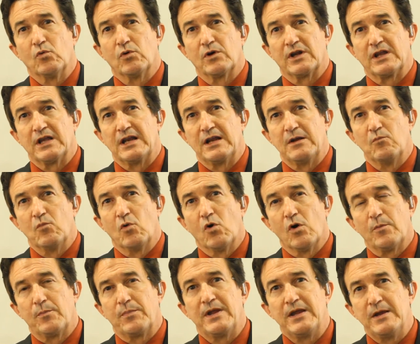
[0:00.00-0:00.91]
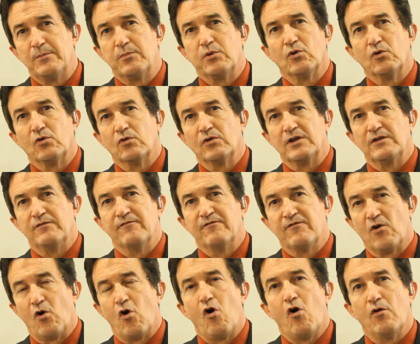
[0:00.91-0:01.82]
We're getting more people
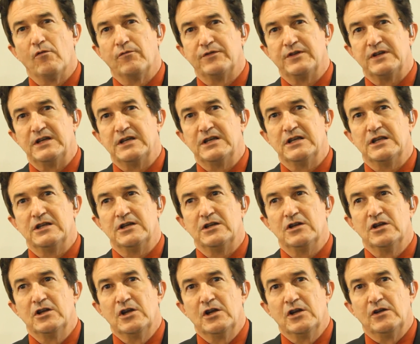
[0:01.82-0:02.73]
involved in